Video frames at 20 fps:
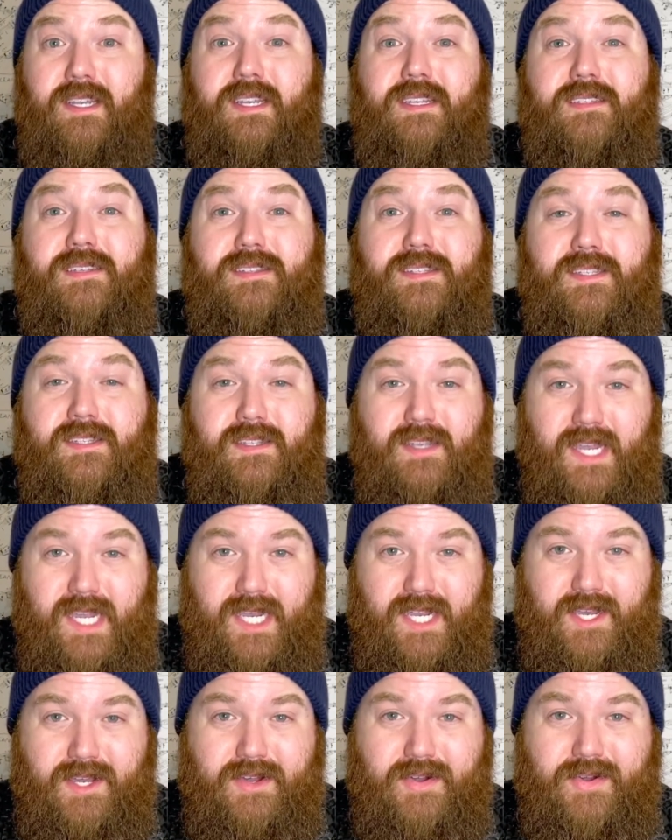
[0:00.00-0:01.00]

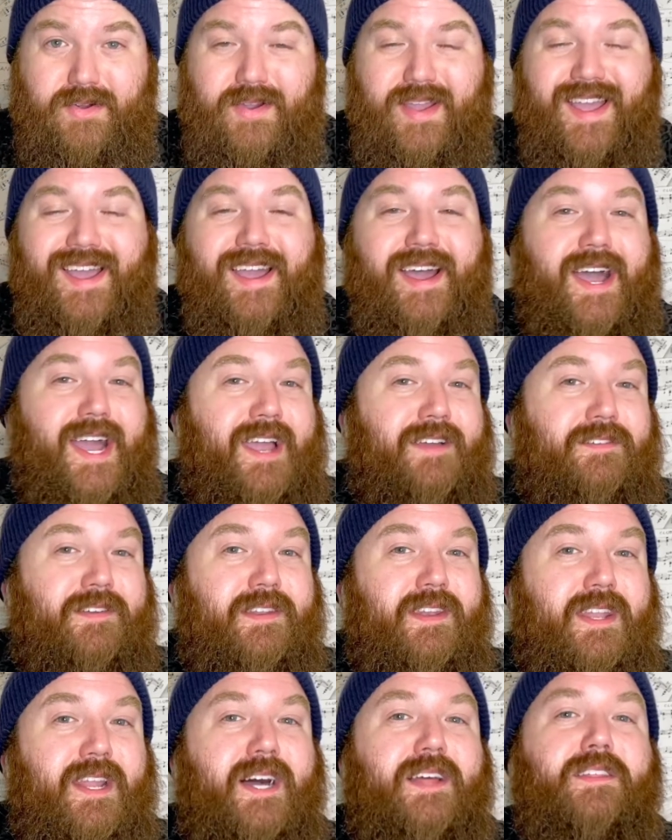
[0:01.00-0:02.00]
So, I have
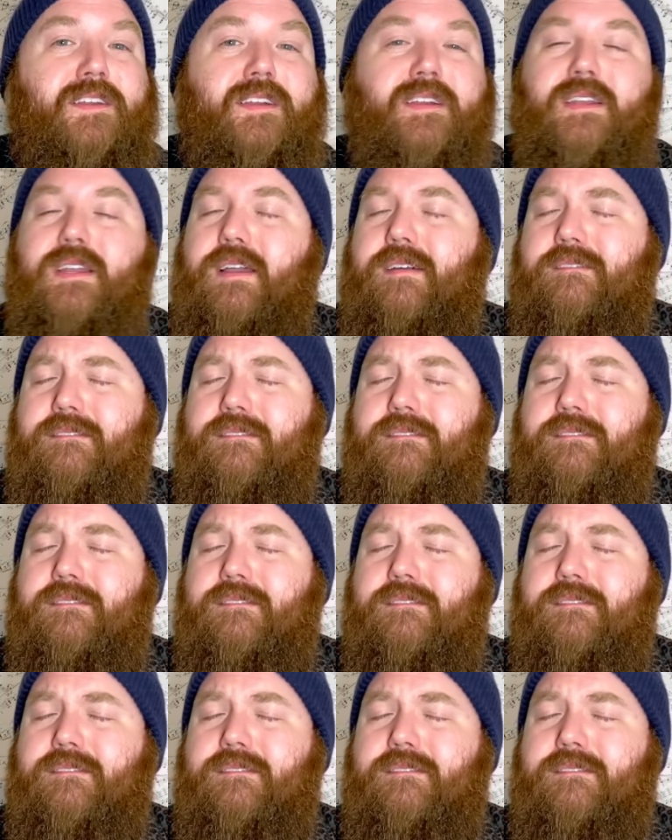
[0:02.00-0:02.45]
another